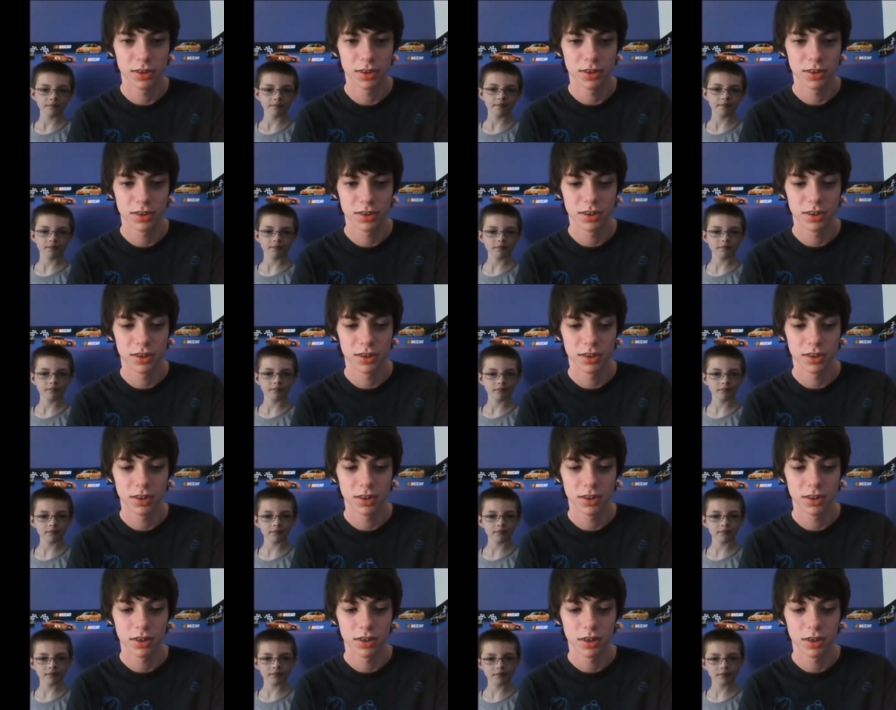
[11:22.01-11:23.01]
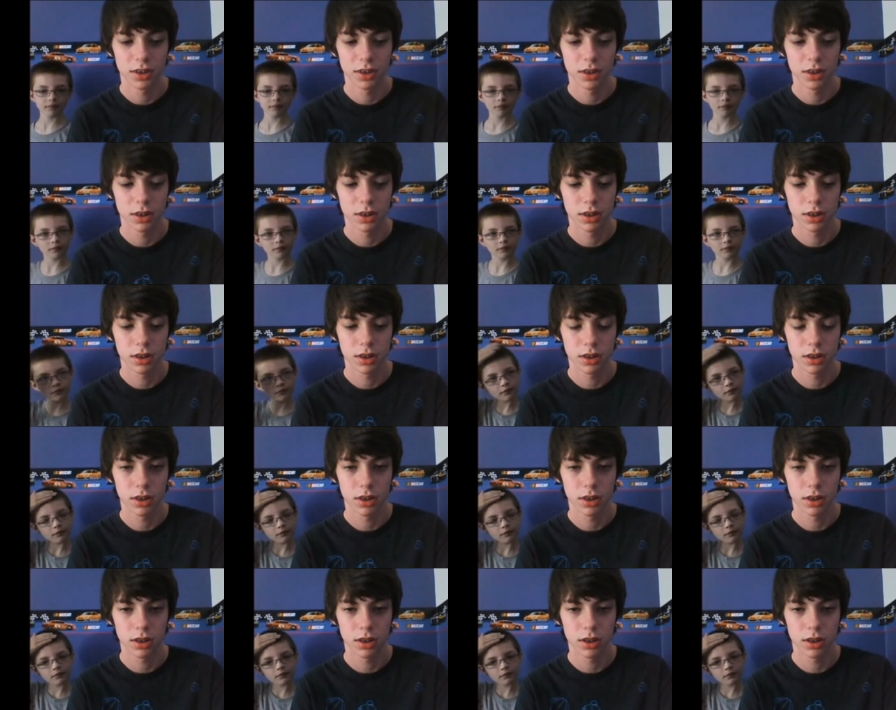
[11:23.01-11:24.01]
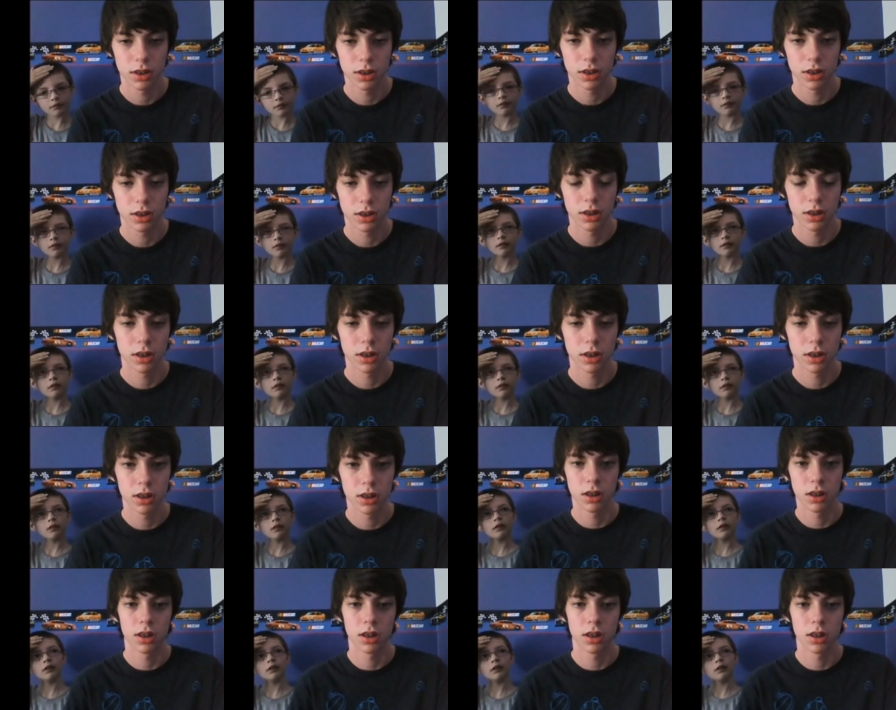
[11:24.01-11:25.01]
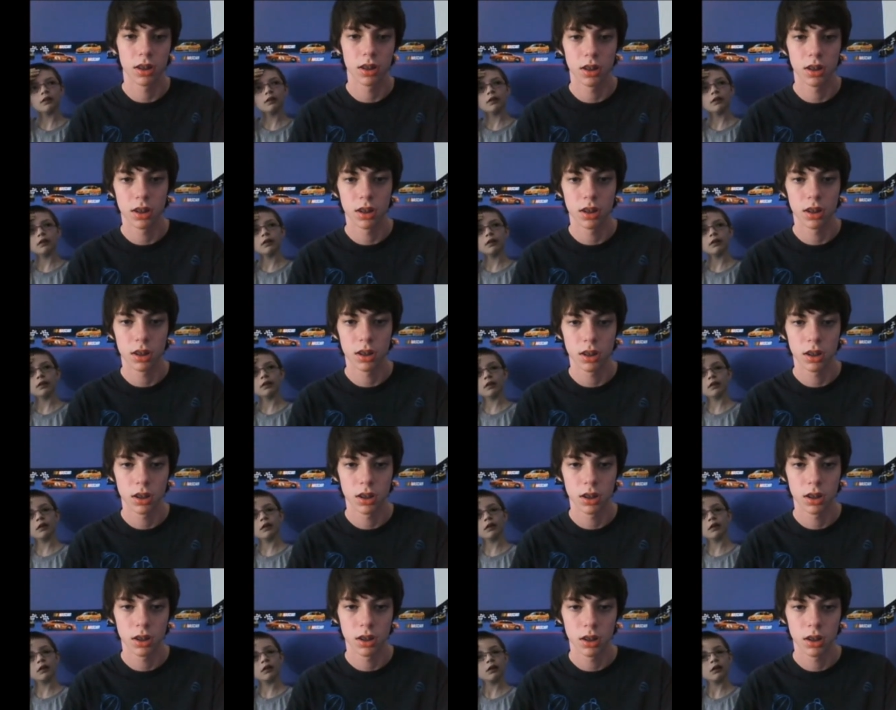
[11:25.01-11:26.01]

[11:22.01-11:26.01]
(silence)